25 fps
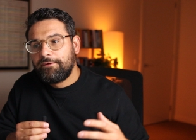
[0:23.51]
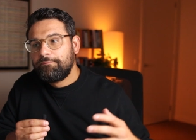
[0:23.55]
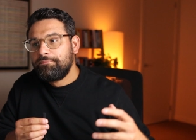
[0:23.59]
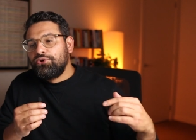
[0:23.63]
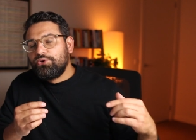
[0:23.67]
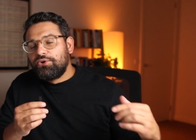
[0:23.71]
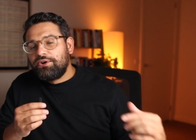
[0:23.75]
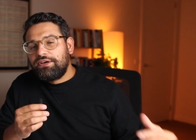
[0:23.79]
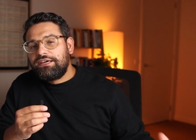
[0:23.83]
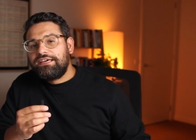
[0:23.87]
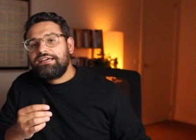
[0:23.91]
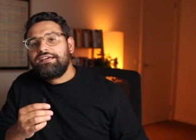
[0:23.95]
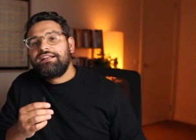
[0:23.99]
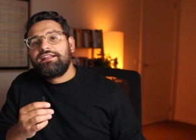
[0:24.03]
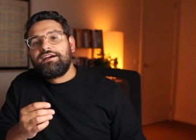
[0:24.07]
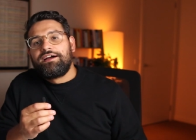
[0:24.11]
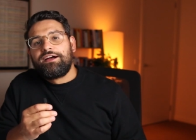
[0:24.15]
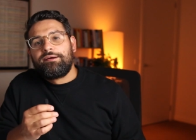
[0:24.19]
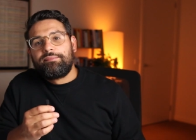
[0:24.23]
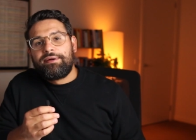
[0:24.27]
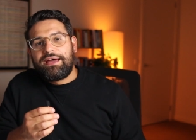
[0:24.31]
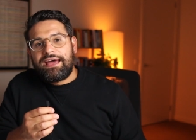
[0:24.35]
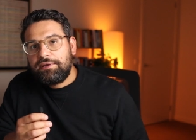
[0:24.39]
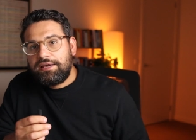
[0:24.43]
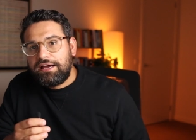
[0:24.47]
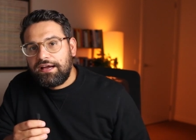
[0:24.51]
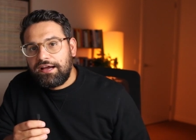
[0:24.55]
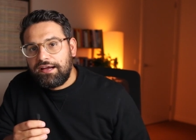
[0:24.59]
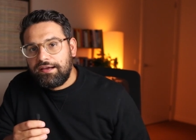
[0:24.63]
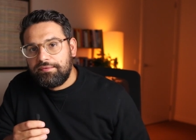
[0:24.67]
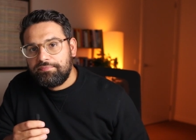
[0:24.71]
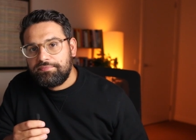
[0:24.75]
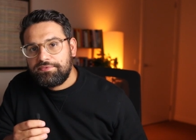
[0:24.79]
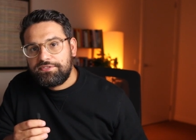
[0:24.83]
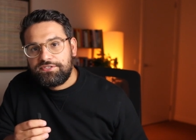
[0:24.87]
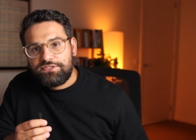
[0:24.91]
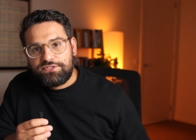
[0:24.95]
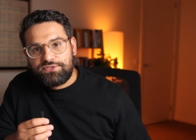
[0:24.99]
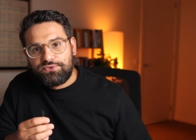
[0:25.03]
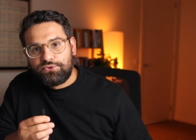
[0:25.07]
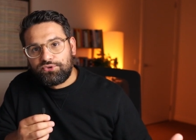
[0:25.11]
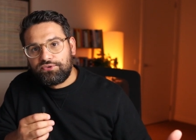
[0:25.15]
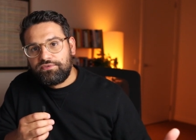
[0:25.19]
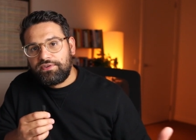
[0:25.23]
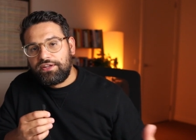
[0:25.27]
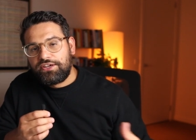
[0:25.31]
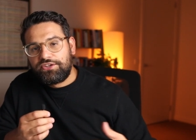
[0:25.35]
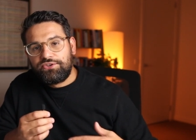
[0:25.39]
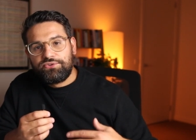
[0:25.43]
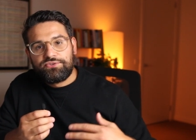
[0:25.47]
your GitHub becomes sort of
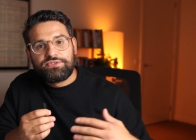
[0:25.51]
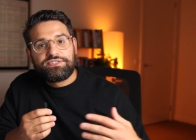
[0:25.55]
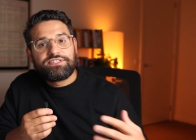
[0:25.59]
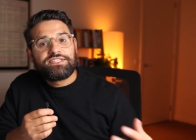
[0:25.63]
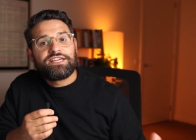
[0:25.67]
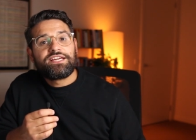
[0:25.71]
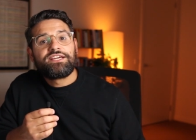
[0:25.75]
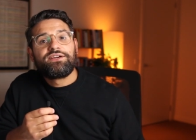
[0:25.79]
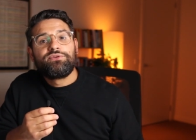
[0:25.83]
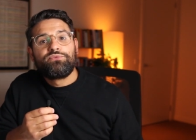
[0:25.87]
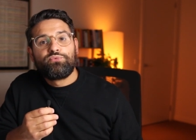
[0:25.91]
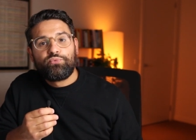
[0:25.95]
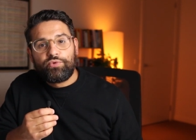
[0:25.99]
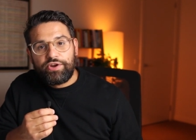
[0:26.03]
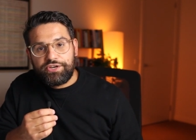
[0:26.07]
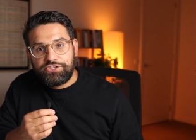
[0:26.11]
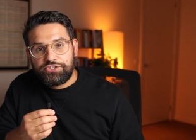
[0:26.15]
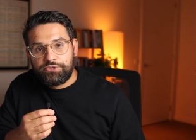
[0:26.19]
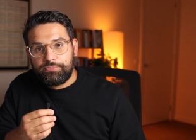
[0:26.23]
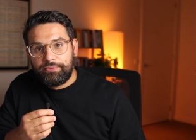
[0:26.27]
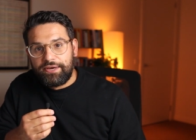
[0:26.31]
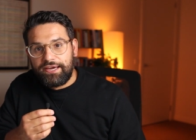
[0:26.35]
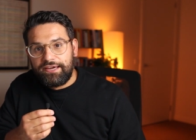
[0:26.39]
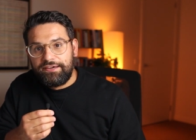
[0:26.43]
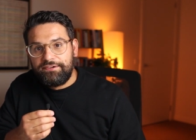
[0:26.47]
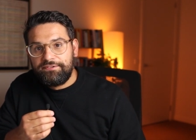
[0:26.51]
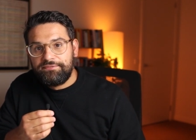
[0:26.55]
like your second resume.